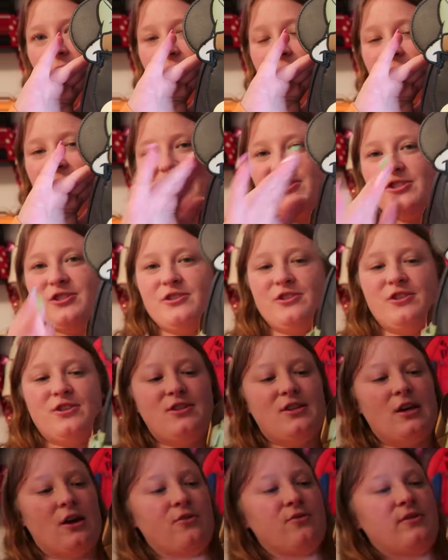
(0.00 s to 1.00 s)
I think she's
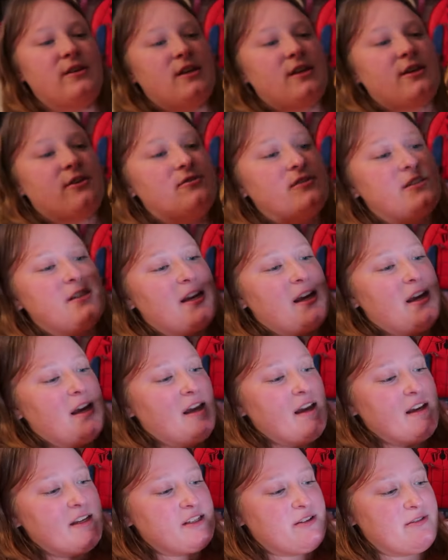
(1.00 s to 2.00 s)
so cute.
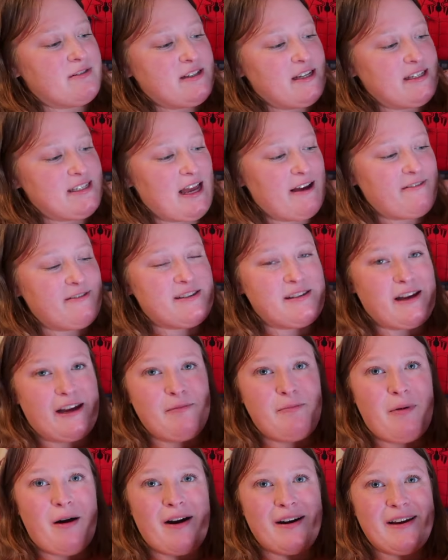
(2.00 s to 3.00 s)
So it does have
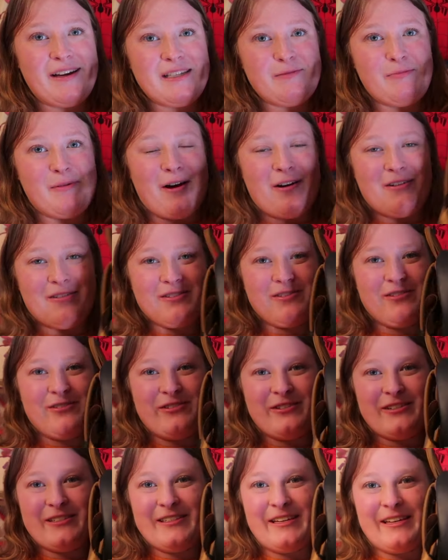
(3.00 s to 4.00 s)
side pockets, but it also
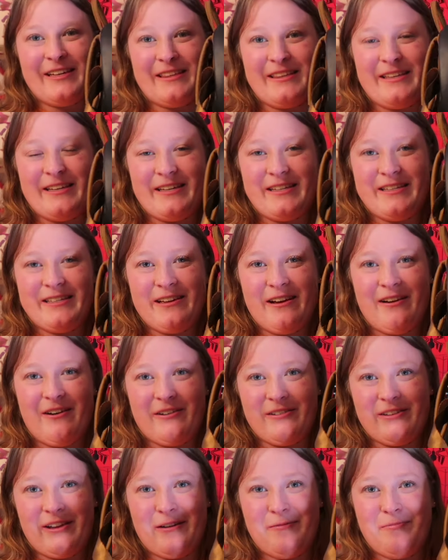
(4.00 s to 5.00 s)
looks like these
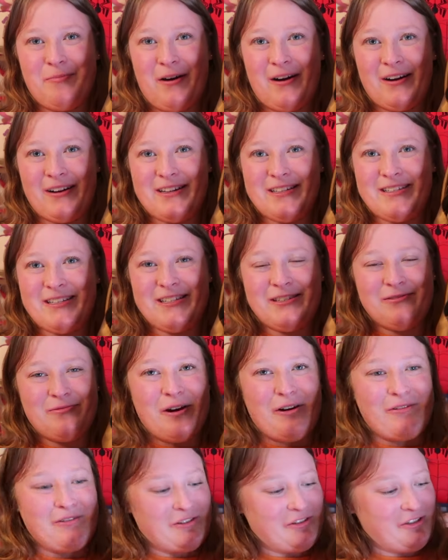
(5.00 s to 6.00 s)
are leg pockets as
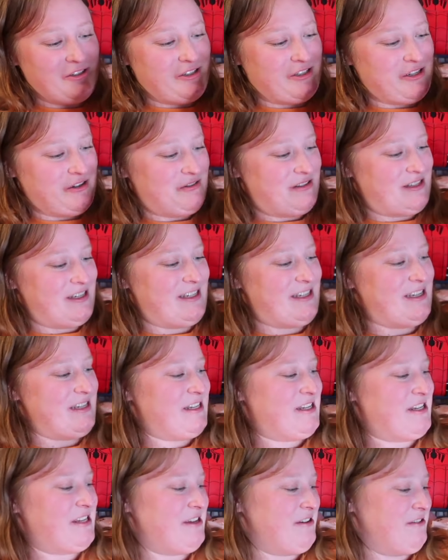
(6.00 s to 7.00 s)
well, which is so stinking
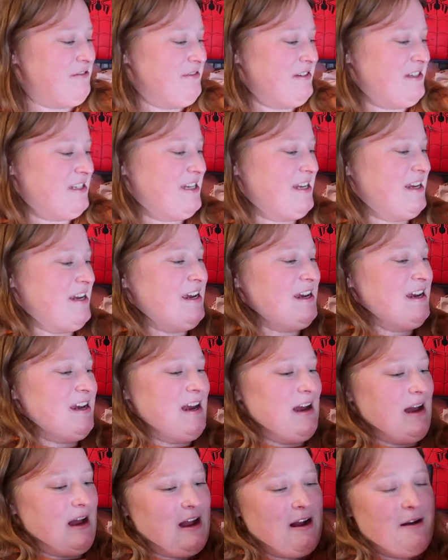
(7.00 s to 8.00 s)
cute.
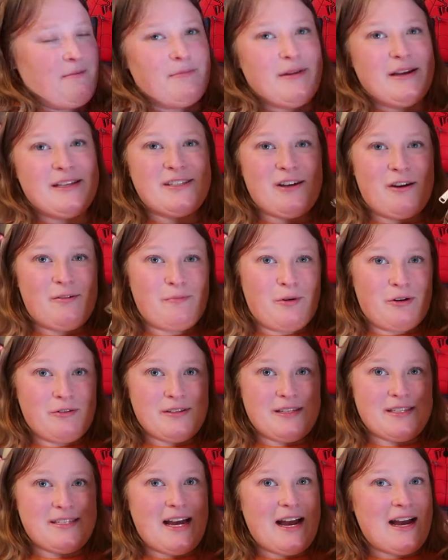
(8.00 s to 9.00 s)
Um, it's on
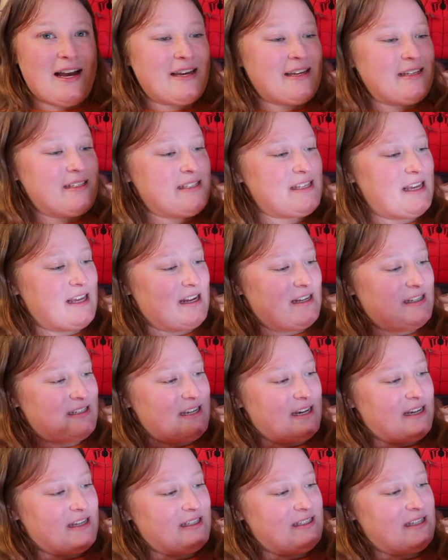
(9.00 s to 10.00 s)
both sides and it
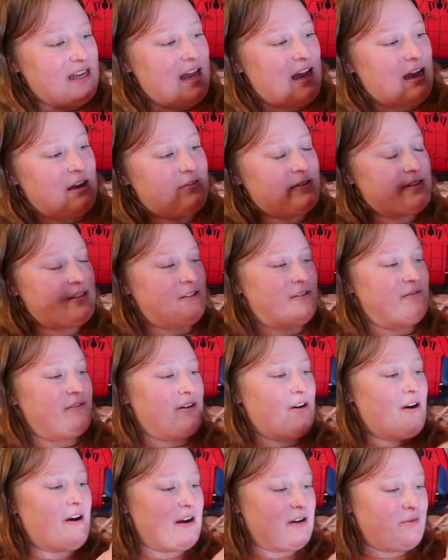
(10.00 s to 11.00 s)
does have
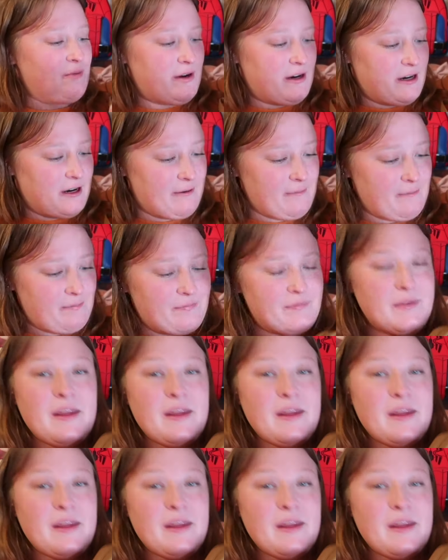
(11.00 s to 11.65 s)
silver hardware.